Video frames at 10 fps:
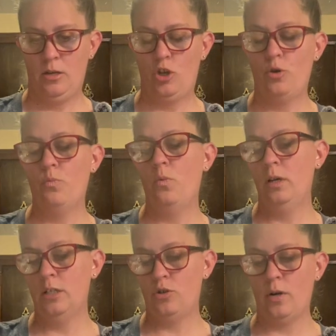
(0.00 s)
You want
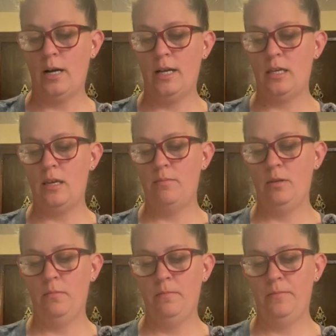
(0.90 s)
to try and keep
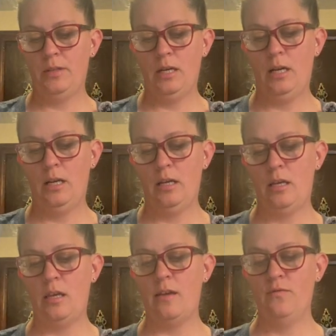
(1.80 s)
them kind of
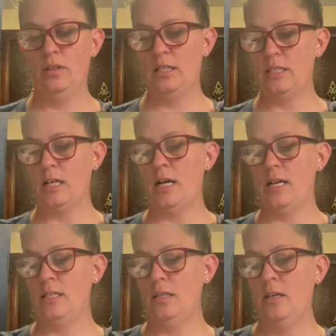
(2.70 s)
evenly
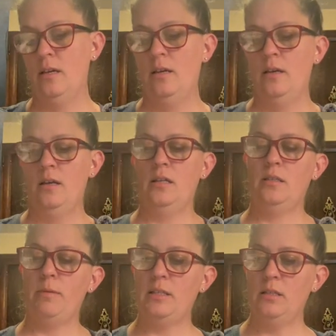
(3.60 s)
sized.
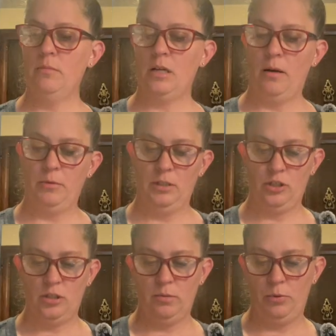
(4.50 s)
Space them a couple
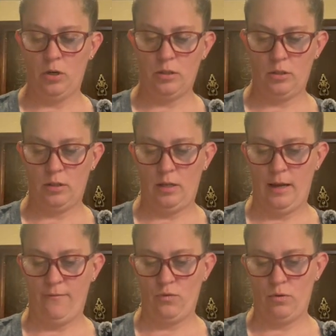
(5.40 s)
inches apart so they'll
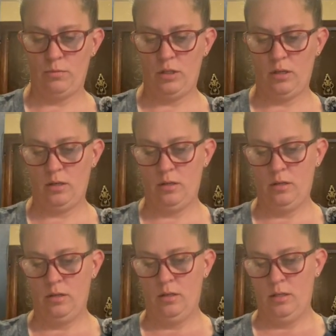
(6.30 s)
have room to
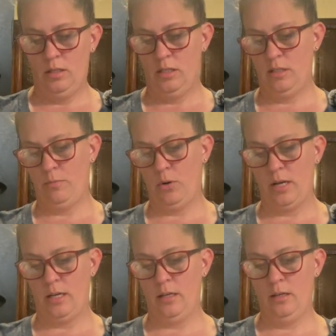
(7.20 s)
spread.